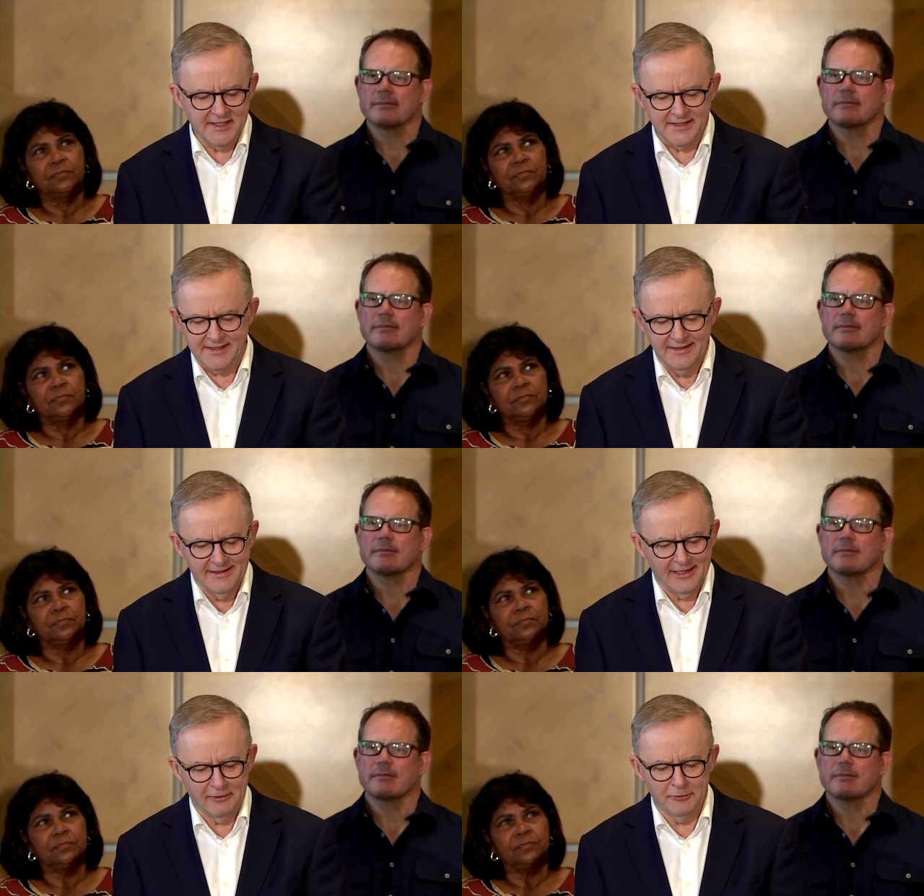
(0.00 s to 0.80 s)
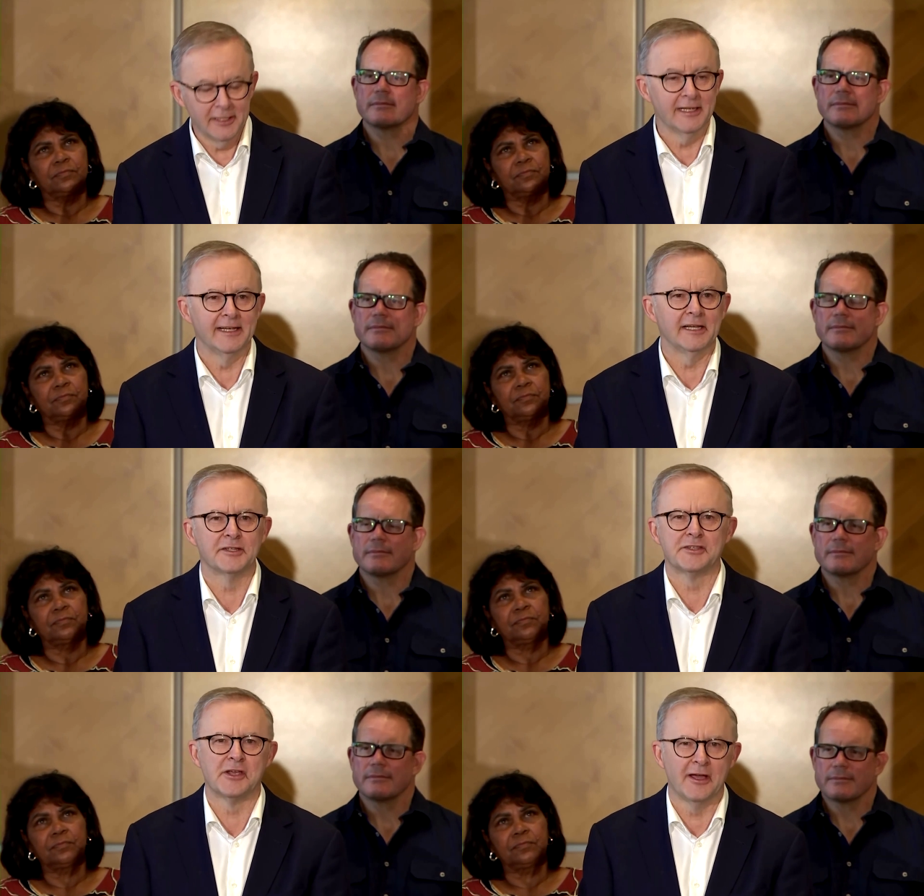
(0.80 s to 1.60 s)
Speaker 1: is a really
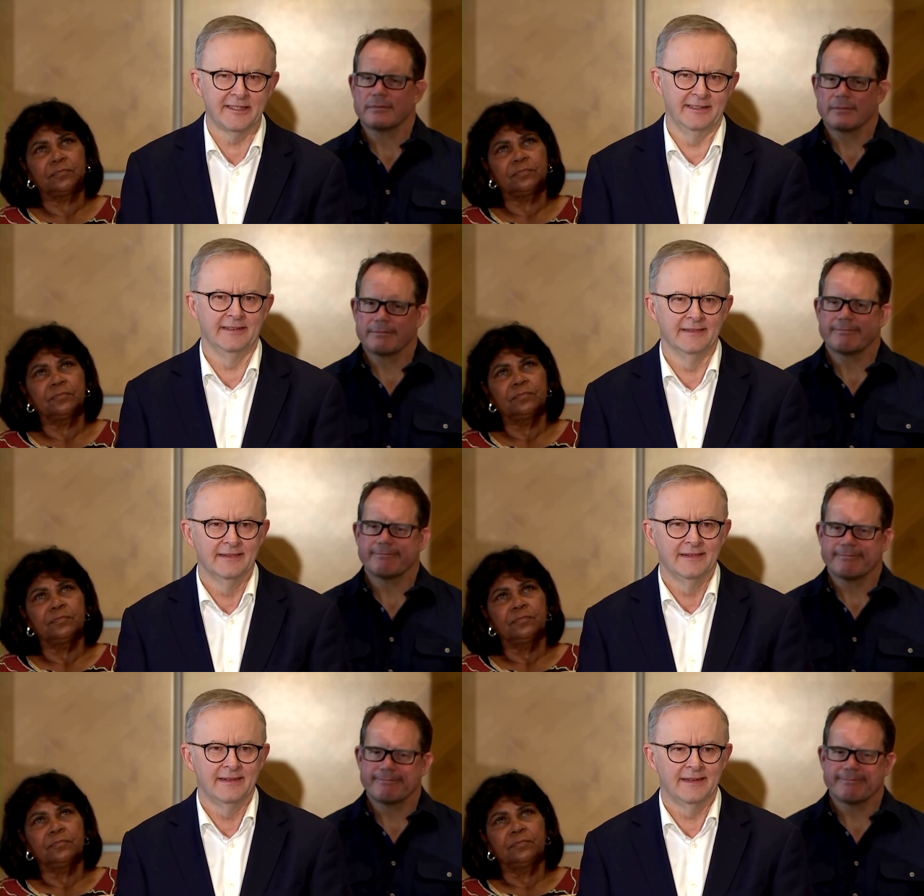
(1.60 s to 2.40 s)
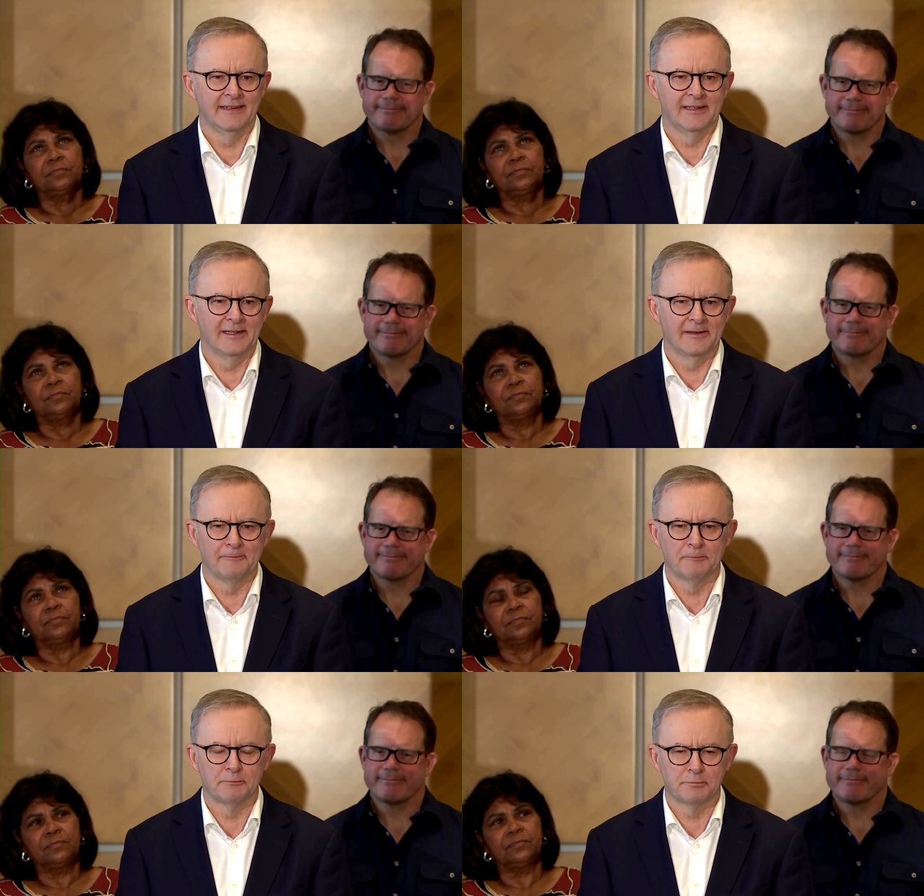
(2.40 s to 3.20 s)
exciting uh,
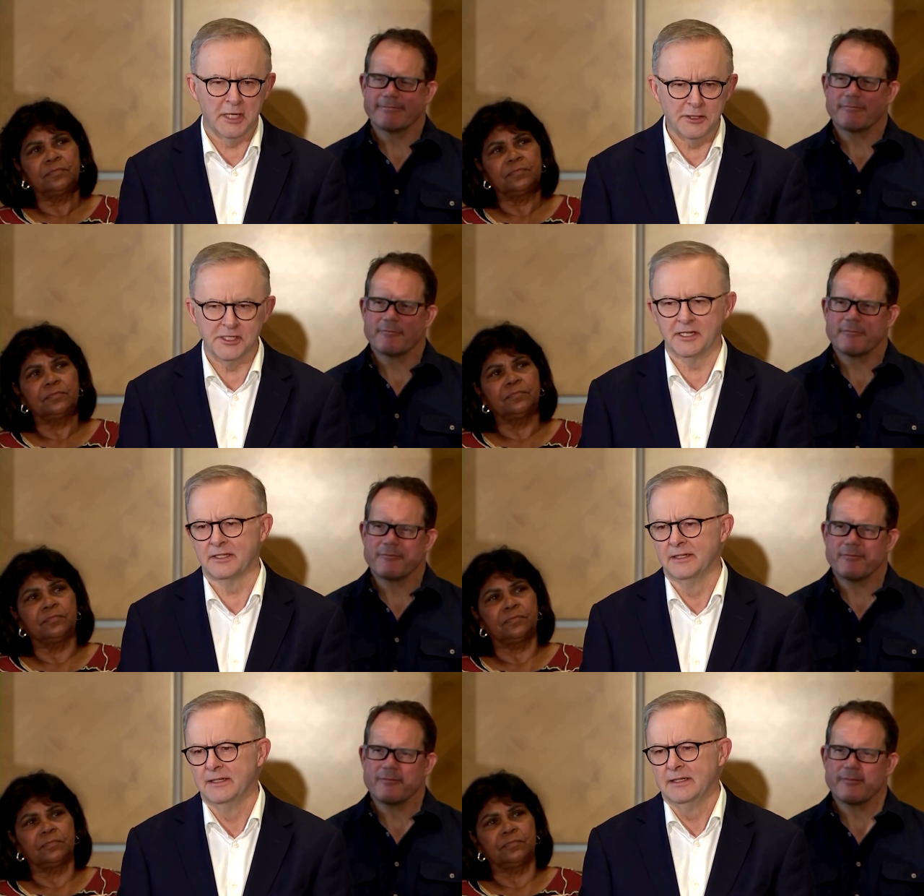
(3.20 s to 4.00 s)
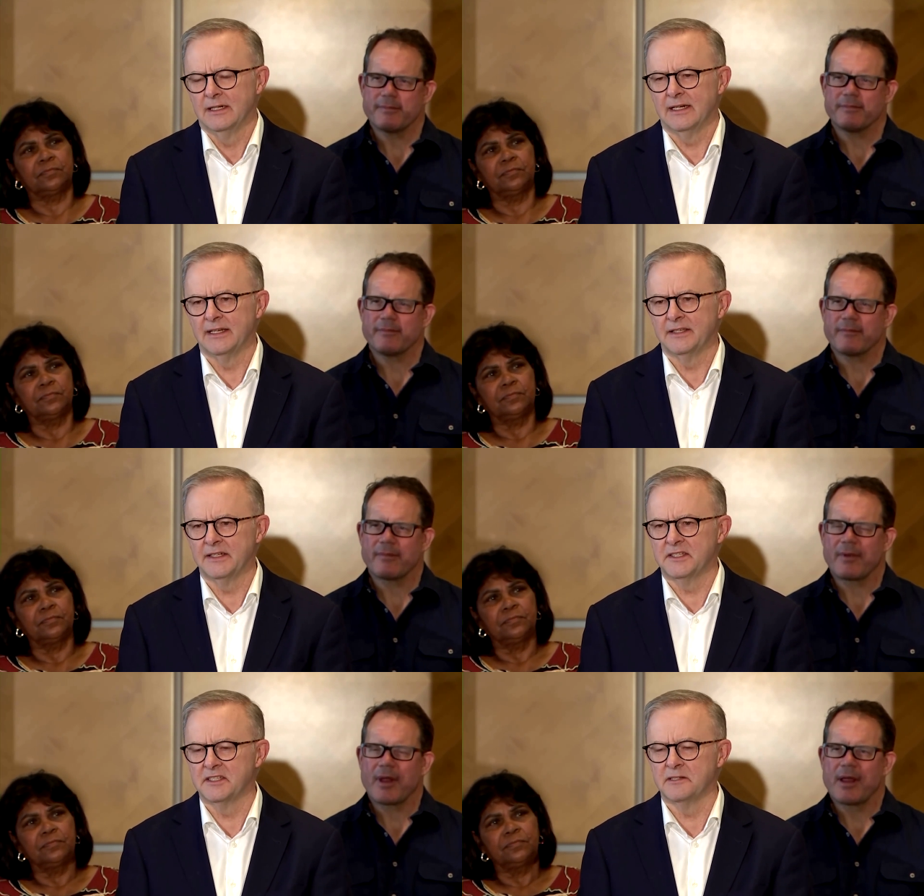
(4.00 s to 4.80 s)
project. Uh,
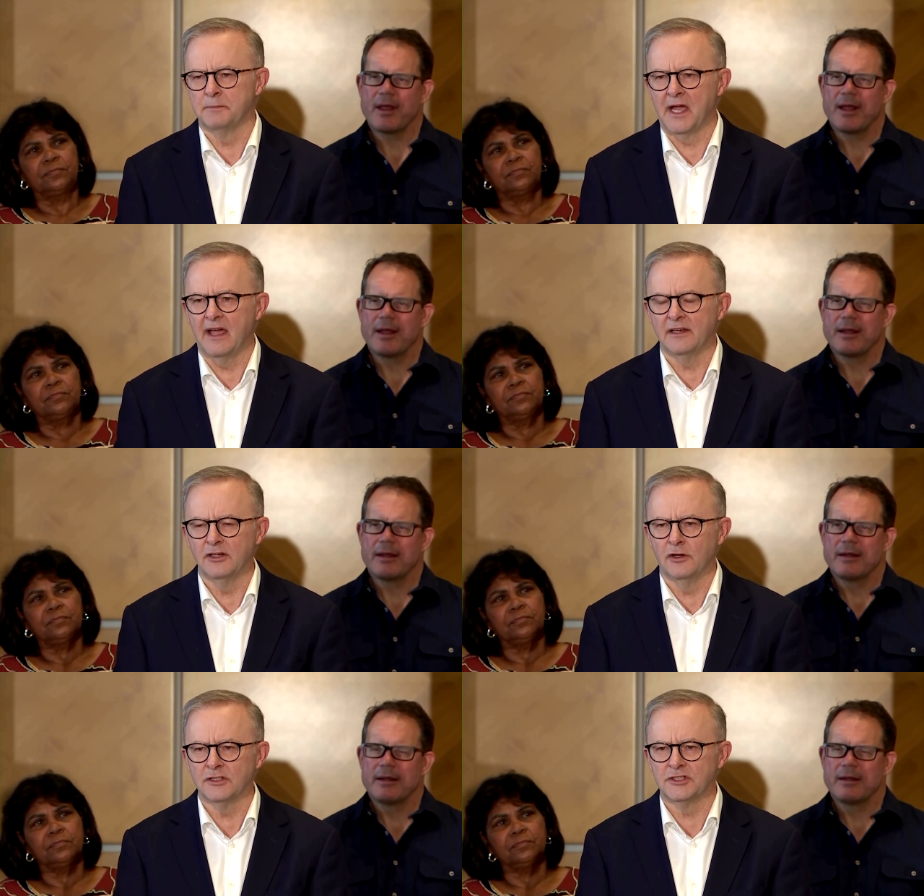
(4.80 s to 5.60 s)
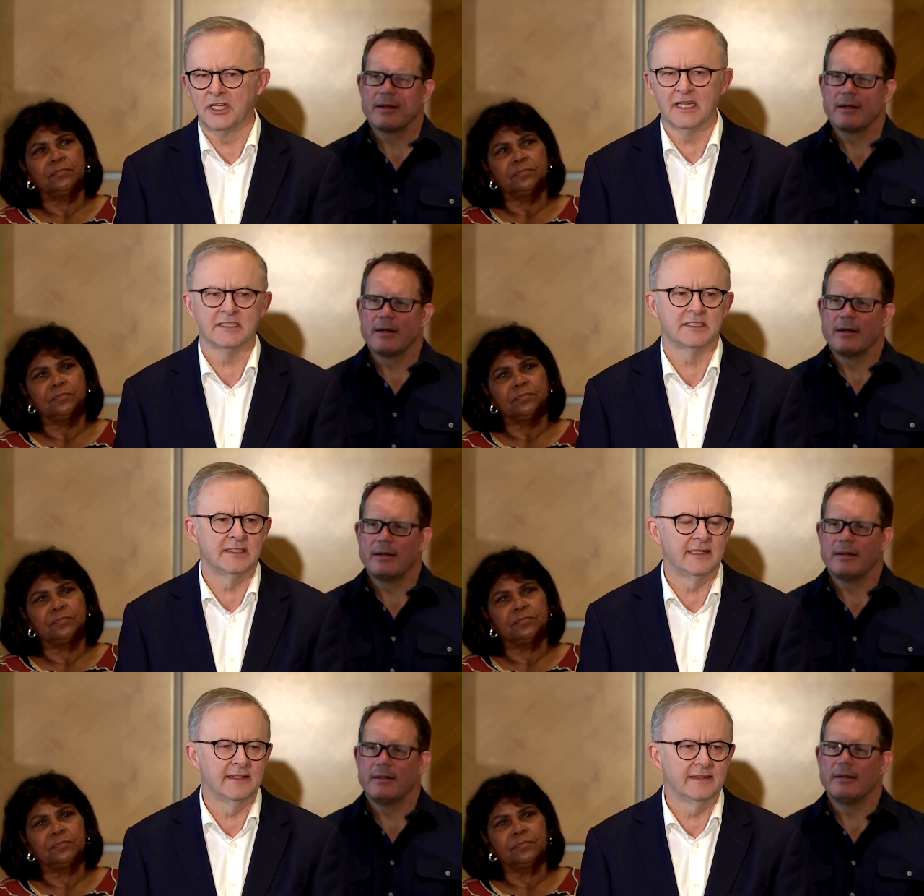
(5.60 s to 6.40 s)
this is about not just
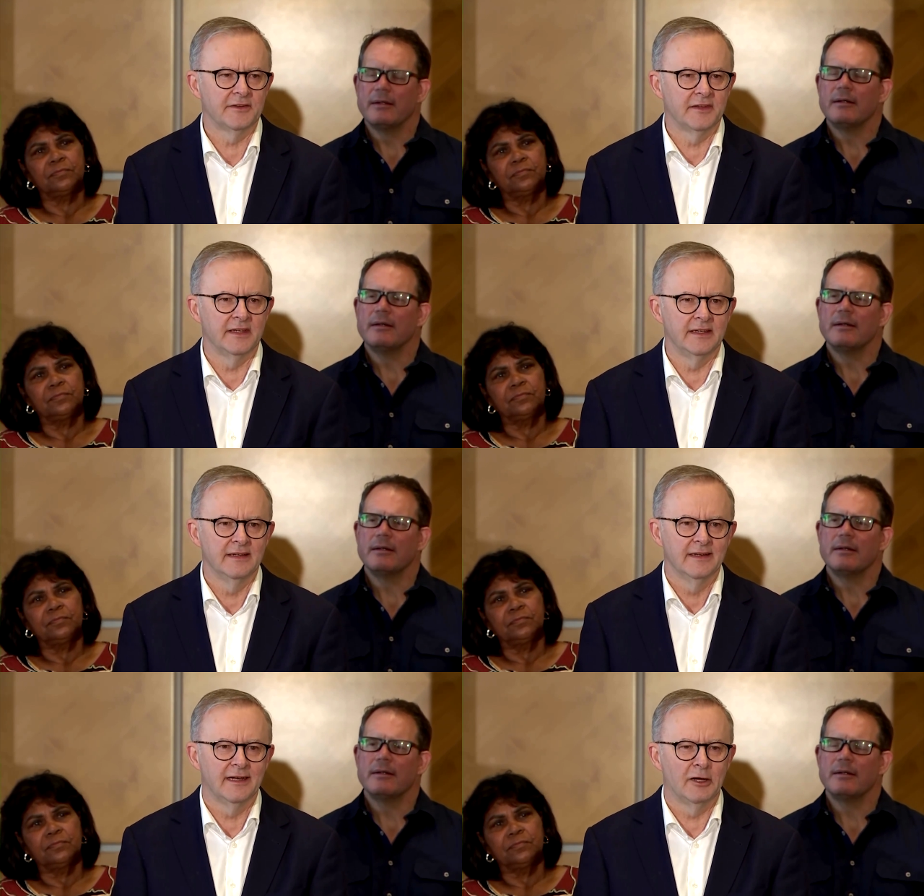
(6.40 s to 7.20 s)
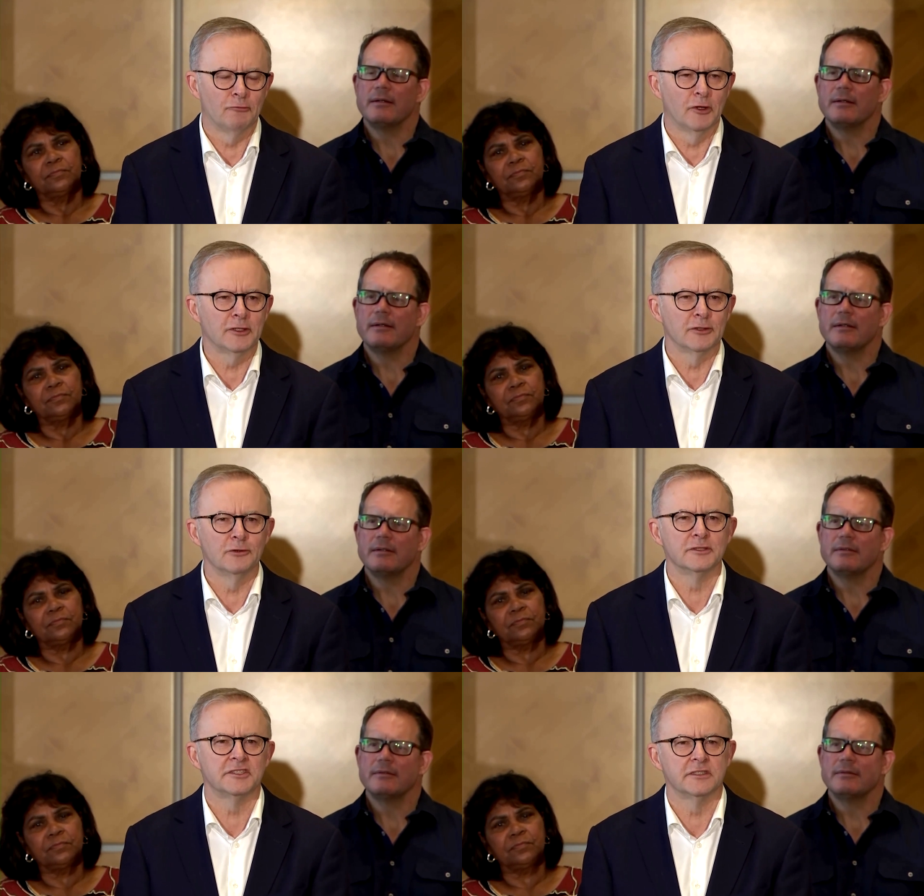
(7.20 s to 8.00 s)
uh, the uh, rocket
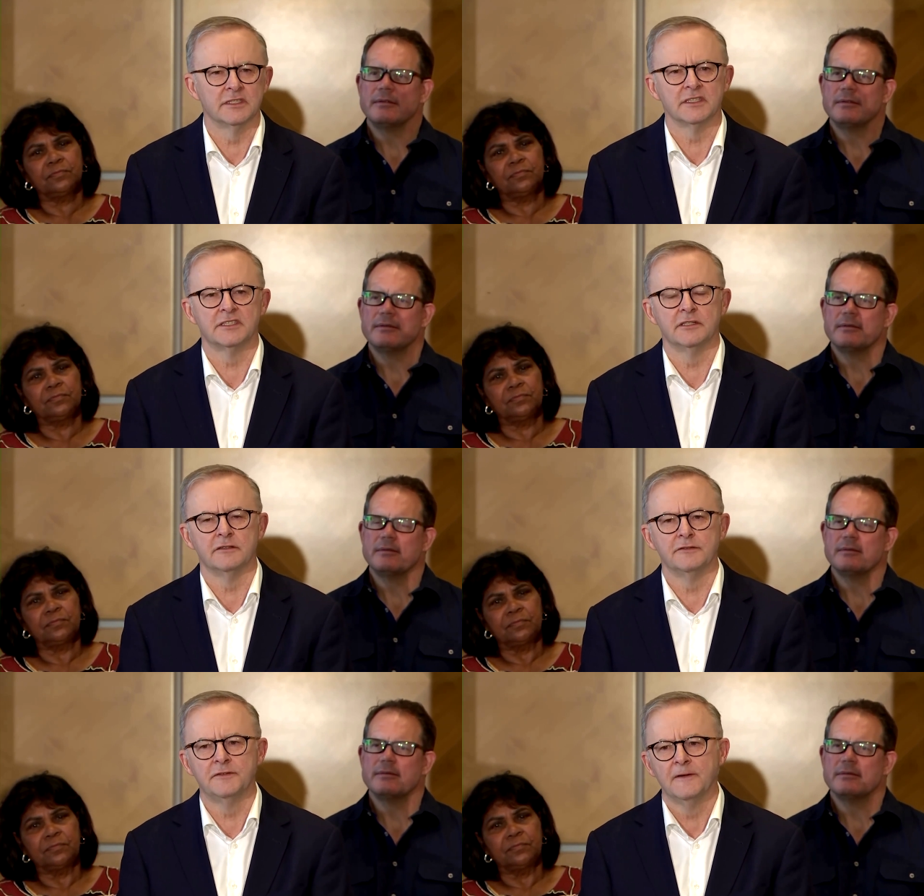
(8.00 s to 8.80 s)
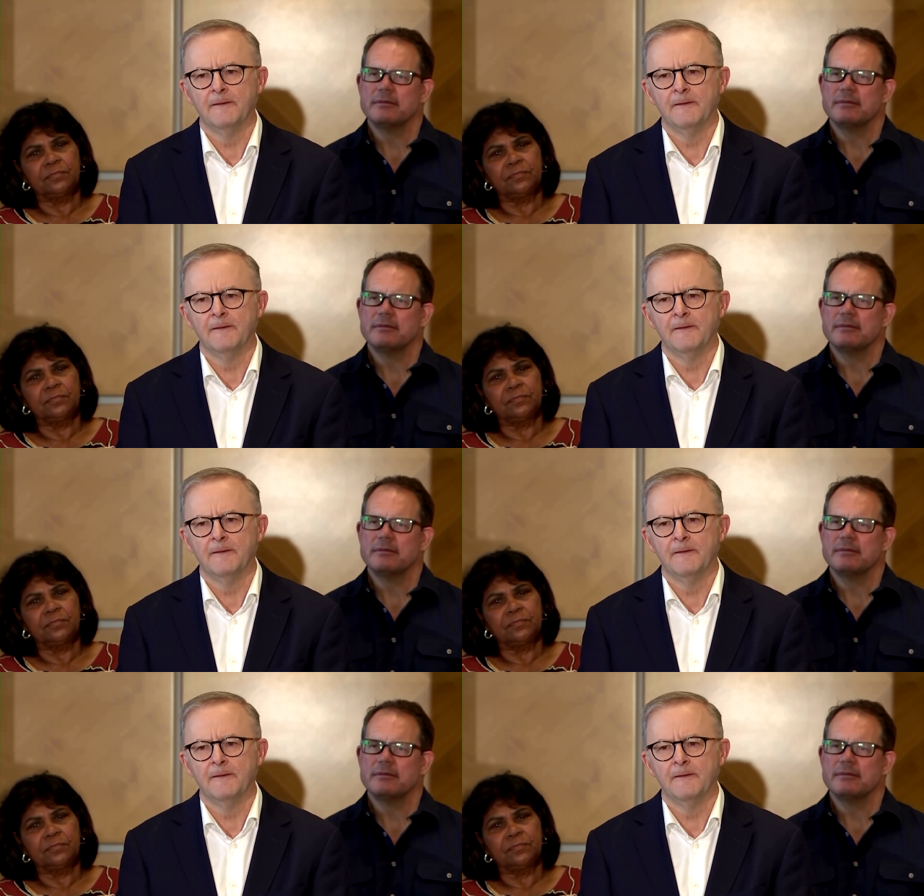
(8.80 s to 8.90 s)
launches itself,